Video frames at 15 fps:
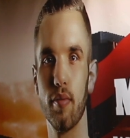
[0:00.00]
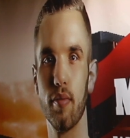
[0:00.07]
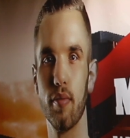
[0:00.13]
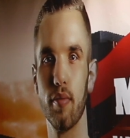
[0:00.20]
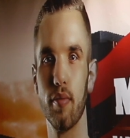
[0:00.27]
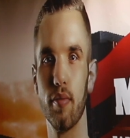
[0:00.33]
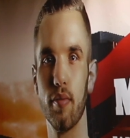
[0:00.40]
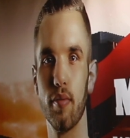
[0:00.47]

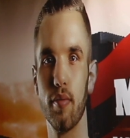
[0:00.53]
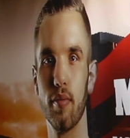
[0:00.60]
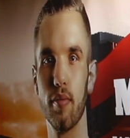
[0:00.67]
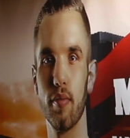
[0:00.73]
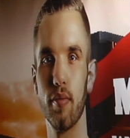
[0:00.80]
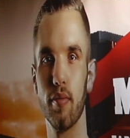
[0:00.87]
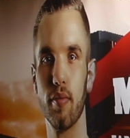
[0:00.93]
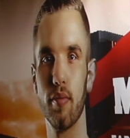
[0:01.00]

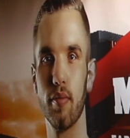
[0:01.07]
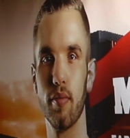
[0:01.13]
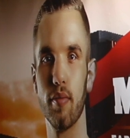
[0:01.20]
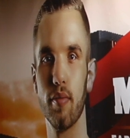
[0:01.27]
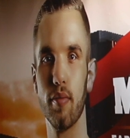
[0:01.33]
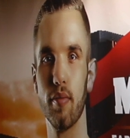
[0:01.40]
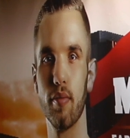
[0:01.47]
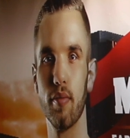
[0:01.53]

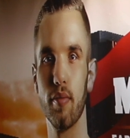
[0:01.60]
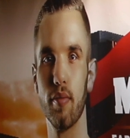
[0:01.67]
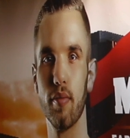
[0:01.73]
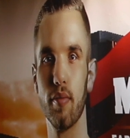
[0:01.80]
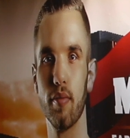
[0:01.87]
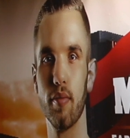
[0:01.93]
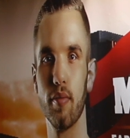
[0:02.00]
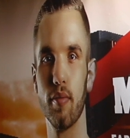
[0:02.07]

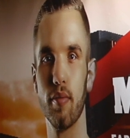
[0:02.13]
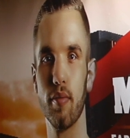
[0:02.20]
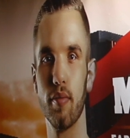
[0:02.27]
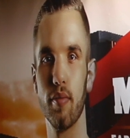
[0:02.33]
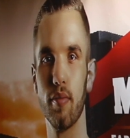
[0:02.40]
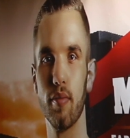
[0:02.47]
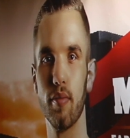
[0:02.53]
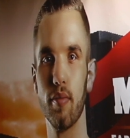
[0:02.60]

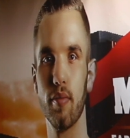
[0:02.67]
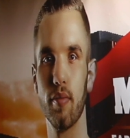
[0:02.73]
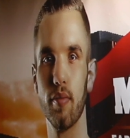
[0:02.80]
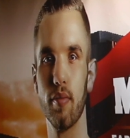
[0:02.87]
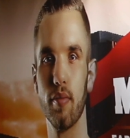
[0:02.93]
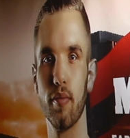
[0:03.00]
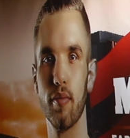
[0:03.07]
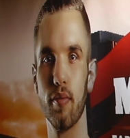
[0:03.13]

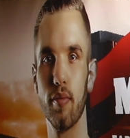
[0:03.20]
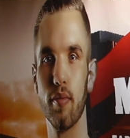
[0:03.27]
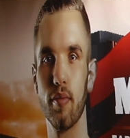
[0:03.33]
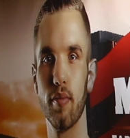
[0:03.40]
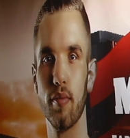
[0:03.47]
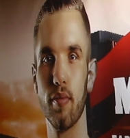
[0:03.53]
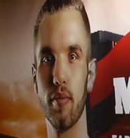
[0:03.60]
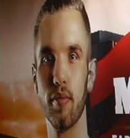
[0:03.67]

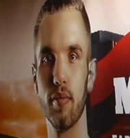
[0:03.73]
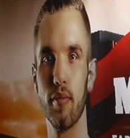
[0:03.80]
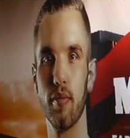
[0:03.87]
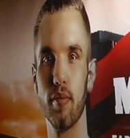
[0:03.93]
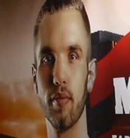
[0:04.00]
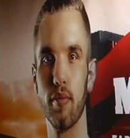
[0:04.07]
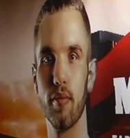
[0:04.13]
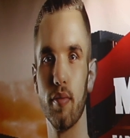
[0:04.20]

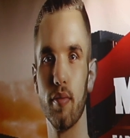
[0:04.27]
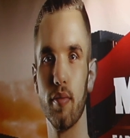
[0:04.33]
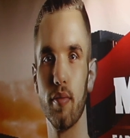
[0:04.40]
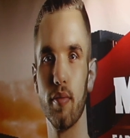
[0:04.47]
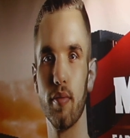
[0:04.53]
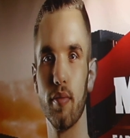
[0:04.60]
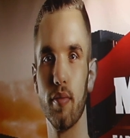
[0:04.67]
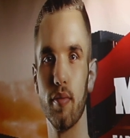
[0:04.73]

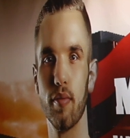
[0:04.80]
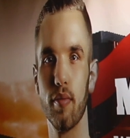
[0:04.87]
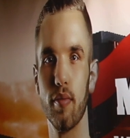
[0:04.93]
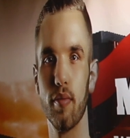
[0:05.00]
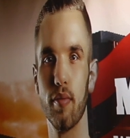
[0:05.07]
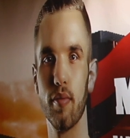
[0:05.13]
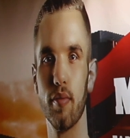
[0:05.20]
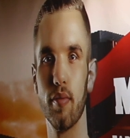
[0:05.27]

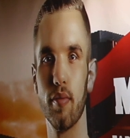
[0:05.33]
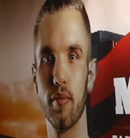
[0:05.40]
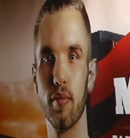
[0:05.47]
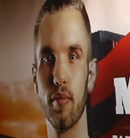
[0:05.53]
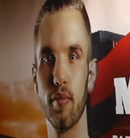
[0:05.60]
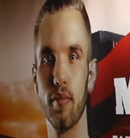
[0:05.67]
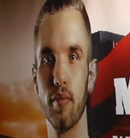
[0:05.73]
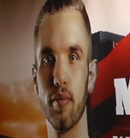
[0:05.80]
This person isn't speaking.